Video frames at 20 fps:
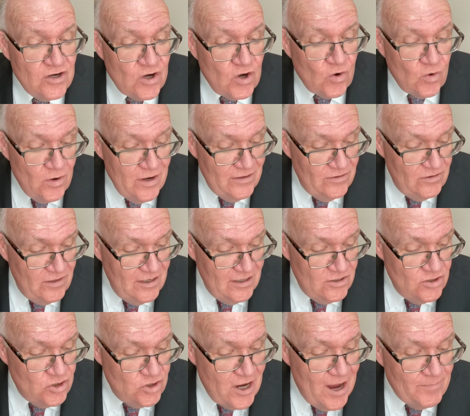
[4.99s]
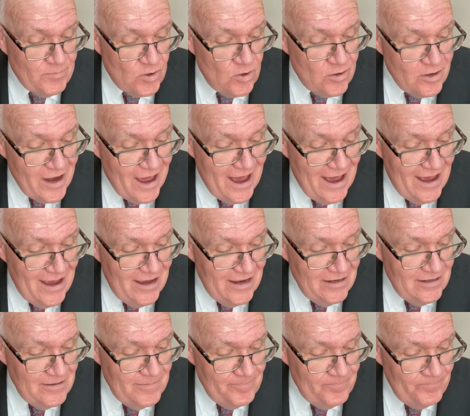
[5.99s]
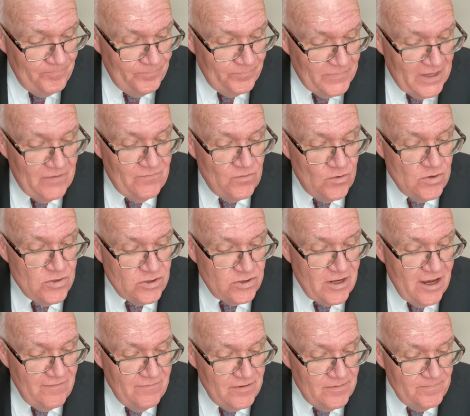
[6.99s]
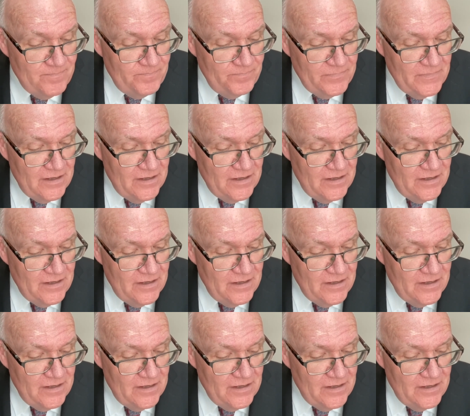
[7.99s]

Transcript: Corinthians chapter 9 and verse 7.